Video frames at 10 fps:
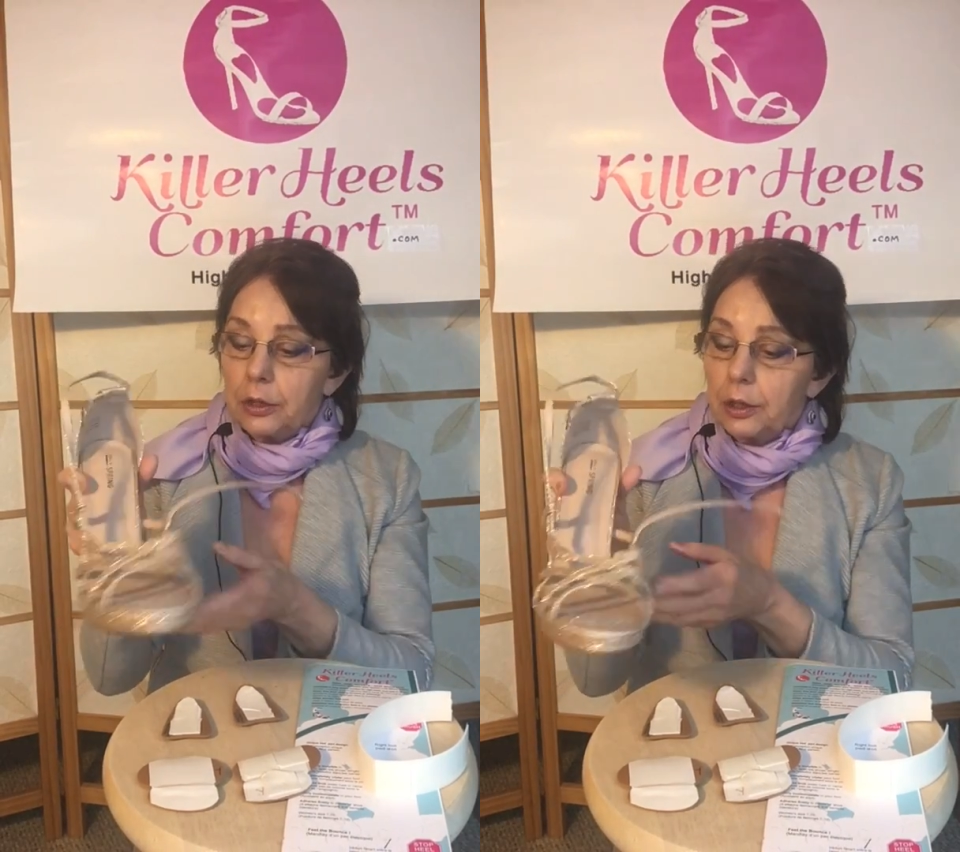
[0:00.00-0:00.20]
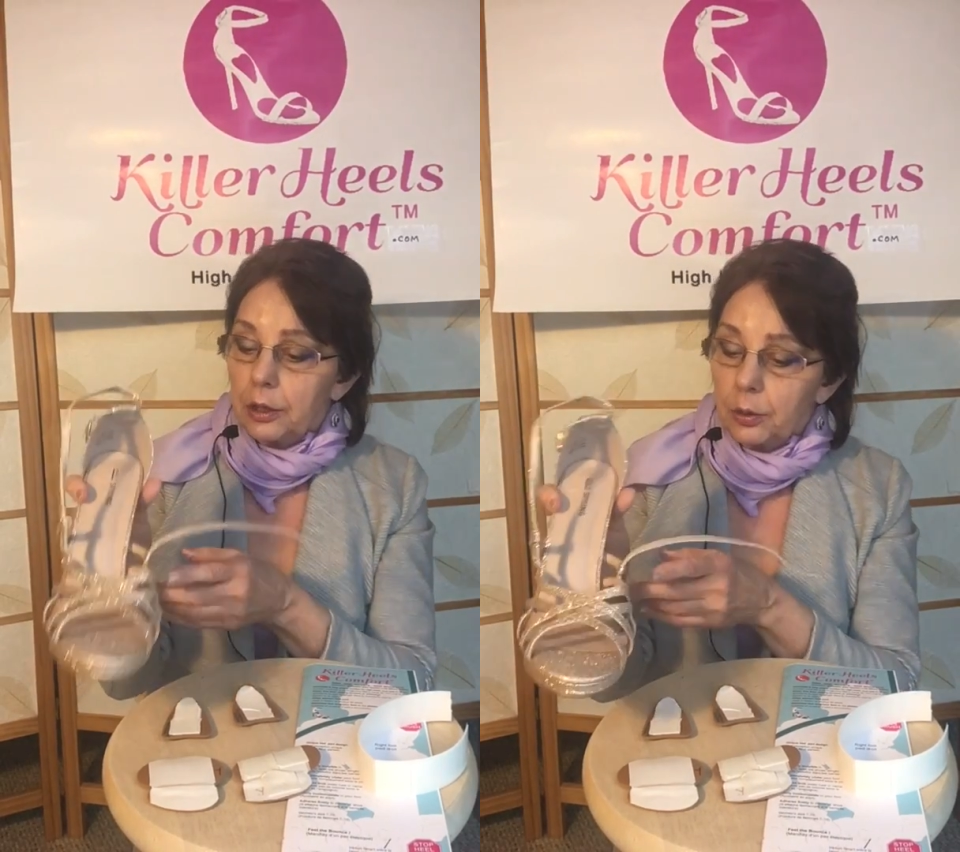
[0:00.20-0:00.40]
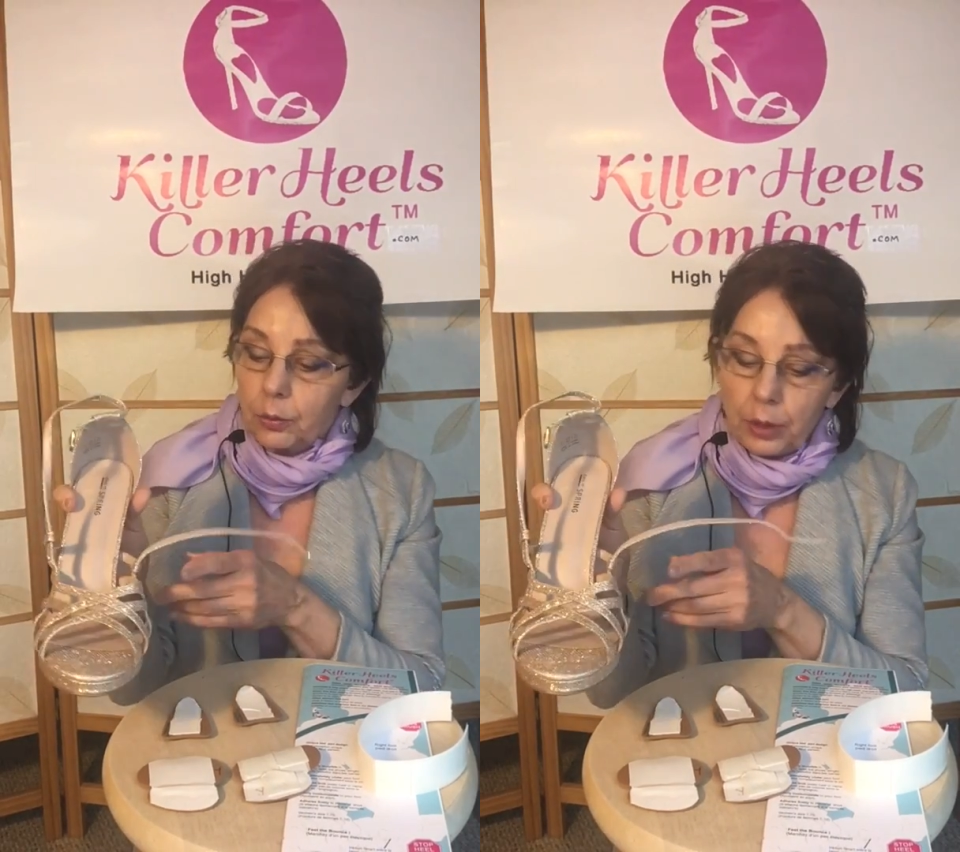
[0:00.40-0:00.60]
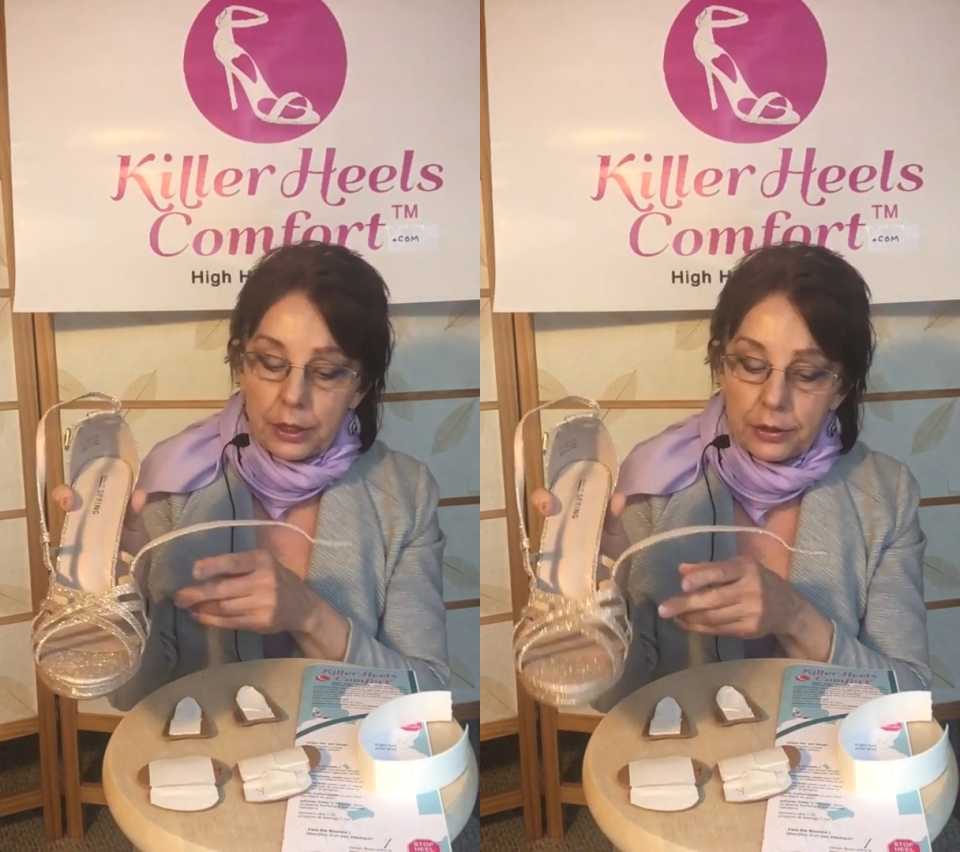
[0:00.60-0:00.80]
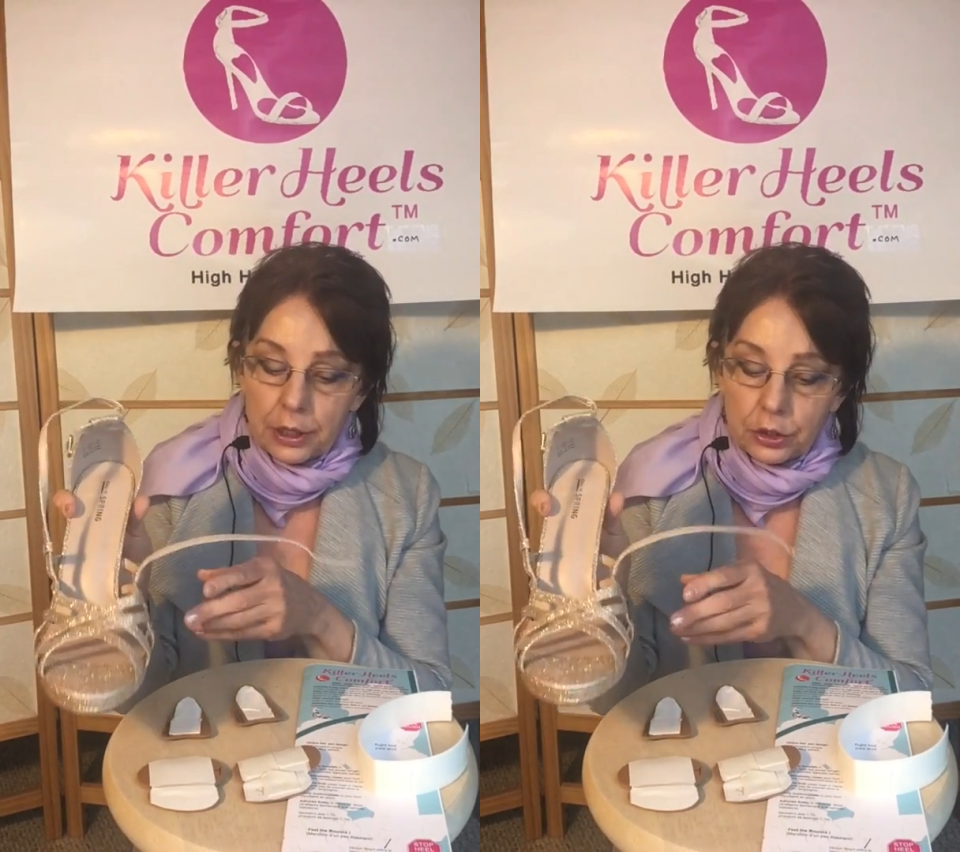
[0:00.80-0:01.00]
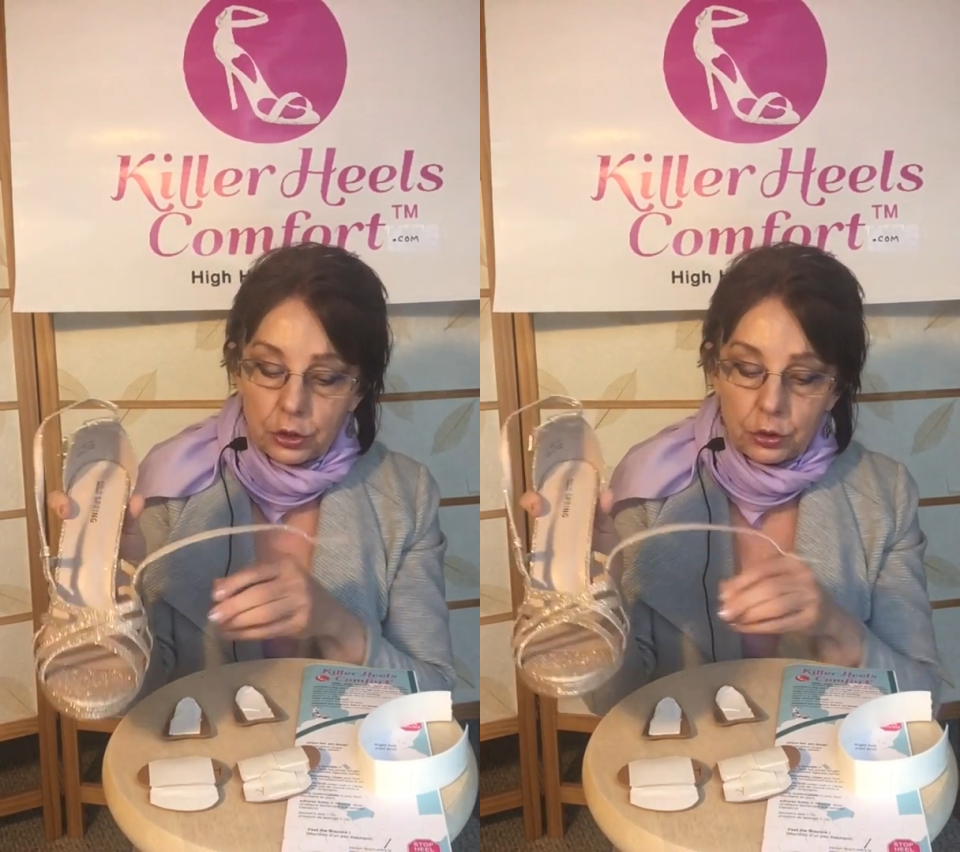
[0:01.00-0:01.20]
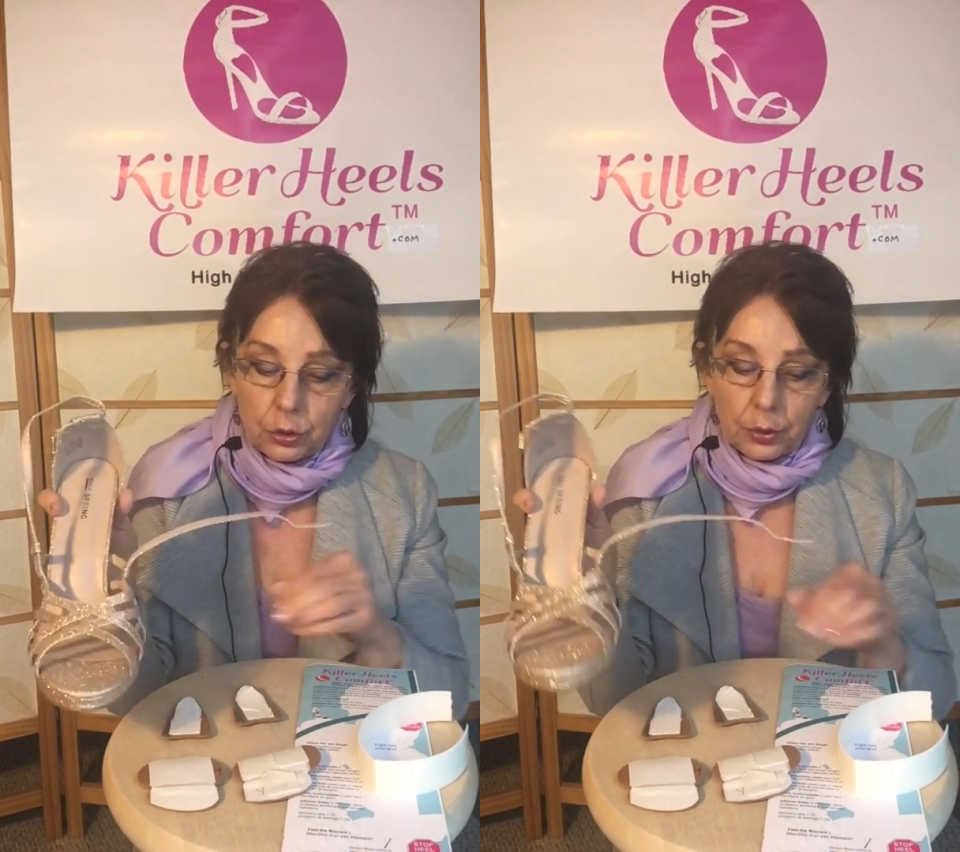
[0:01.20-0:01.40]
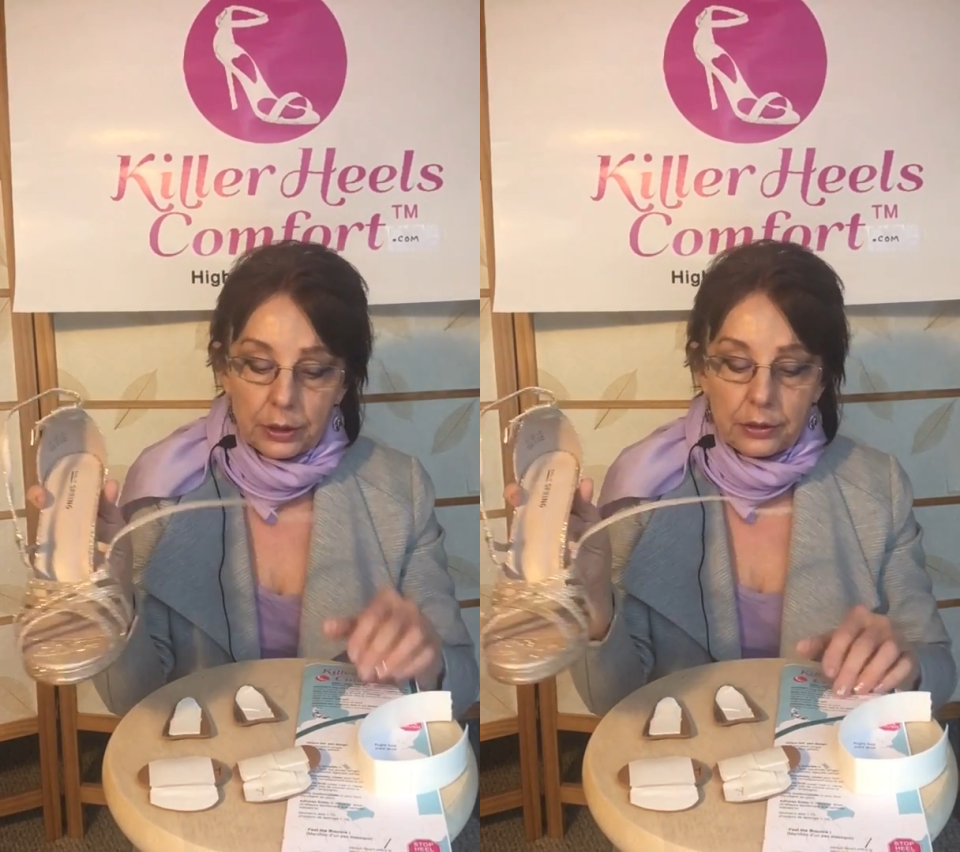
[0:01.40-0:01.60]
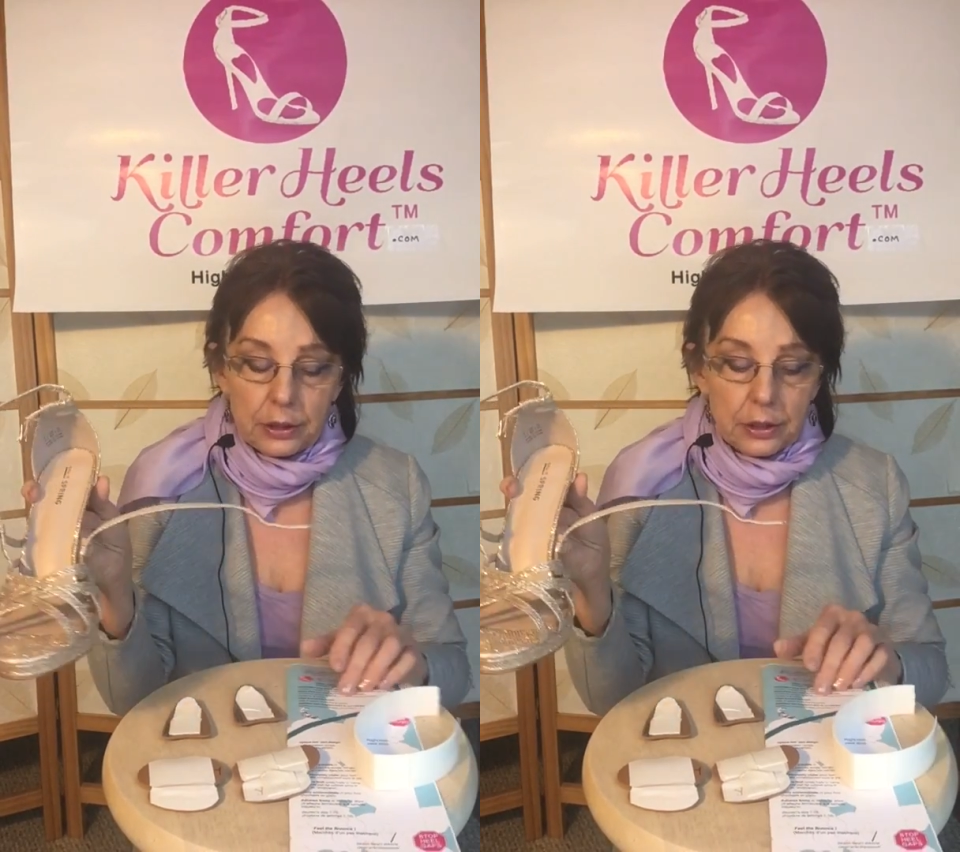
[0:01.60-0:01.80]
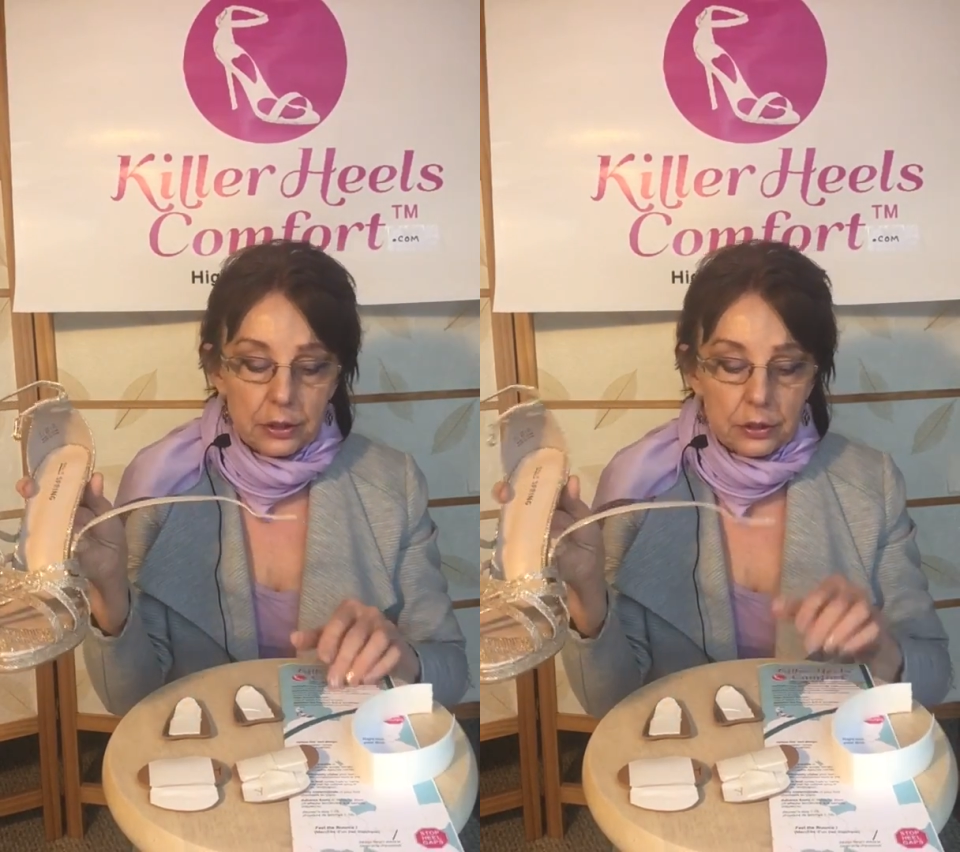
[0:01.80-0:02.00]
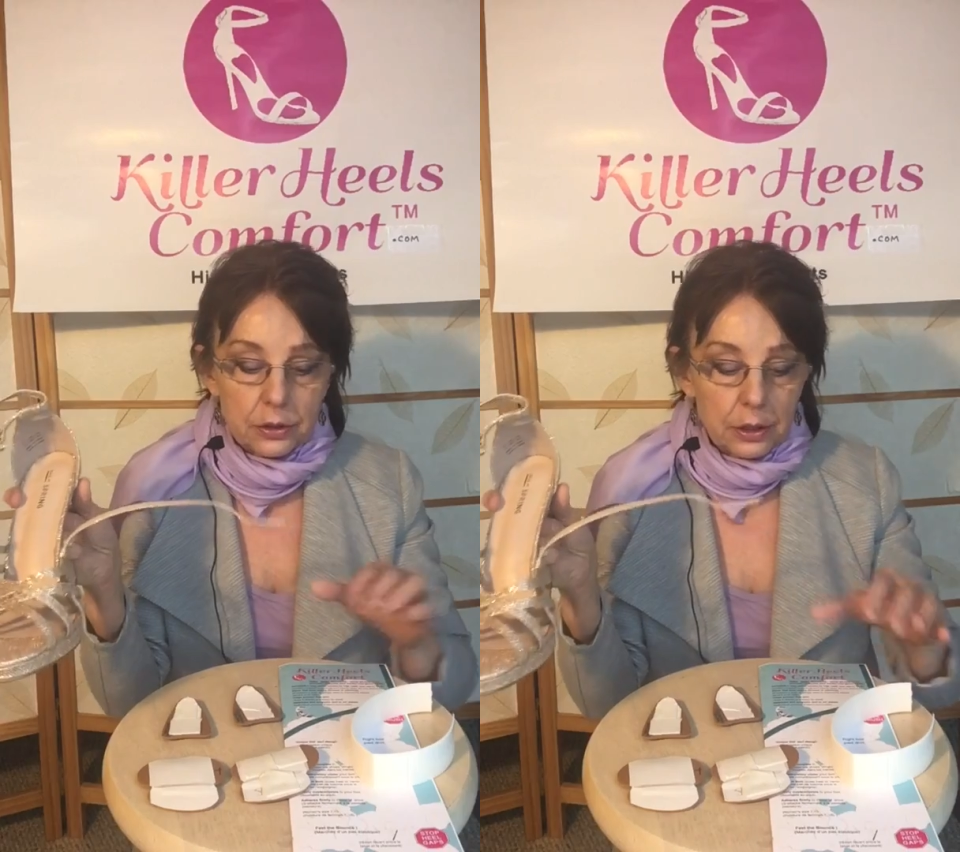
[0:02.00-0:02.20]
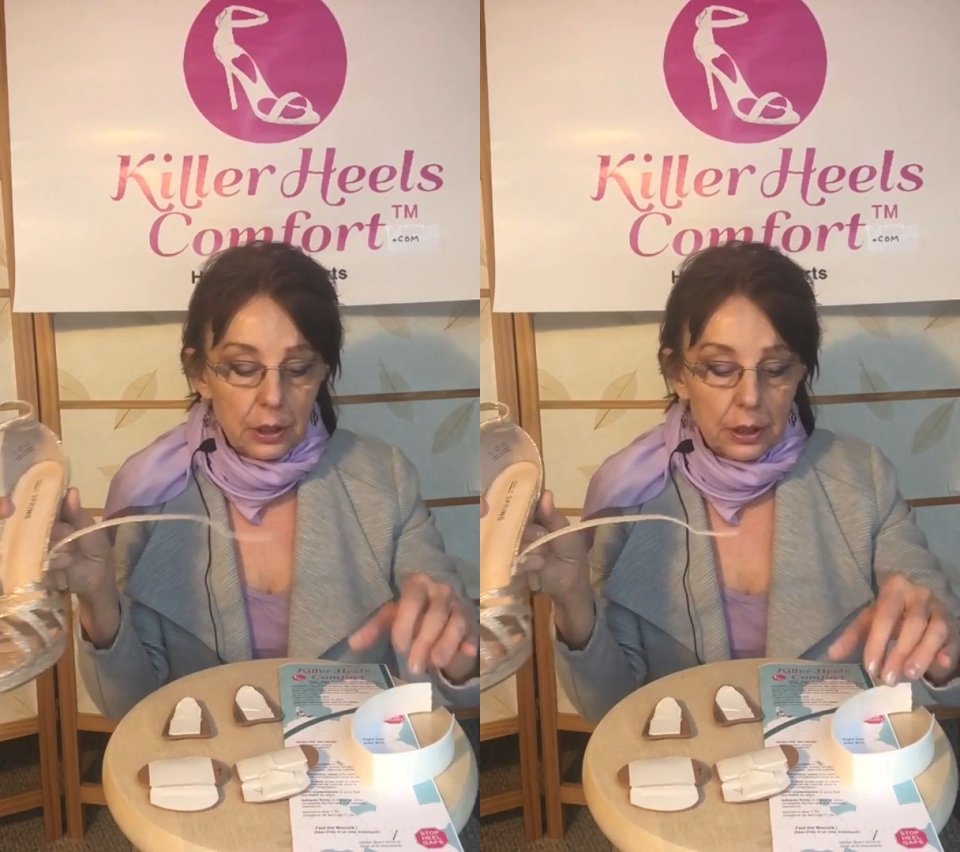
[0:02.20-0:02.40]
The way that you do it is